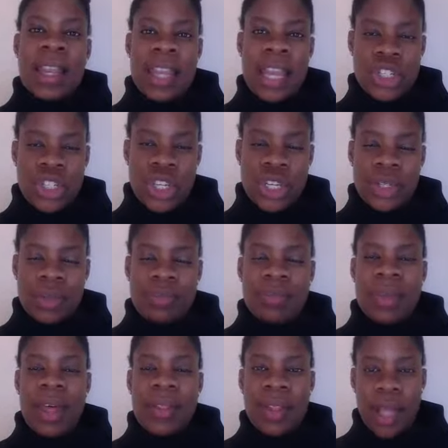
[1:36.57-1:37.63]
our nation,
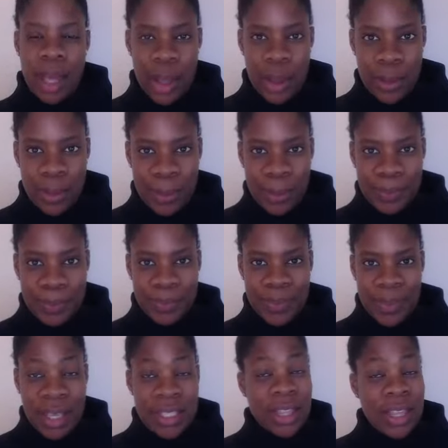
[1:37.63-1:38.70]
and the globe.
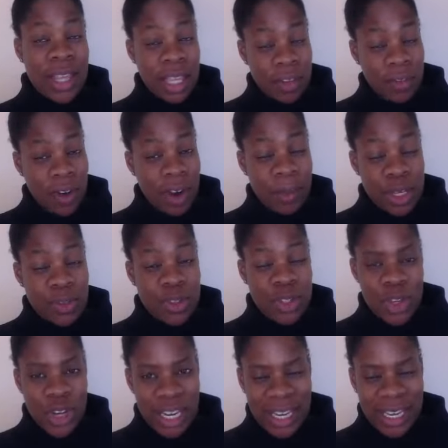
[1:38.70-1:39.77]
So thank you very much for
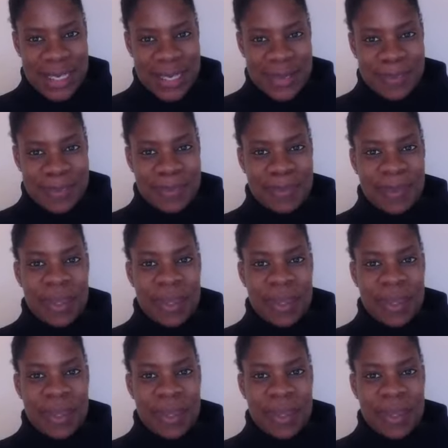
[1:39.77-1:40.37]
joining us.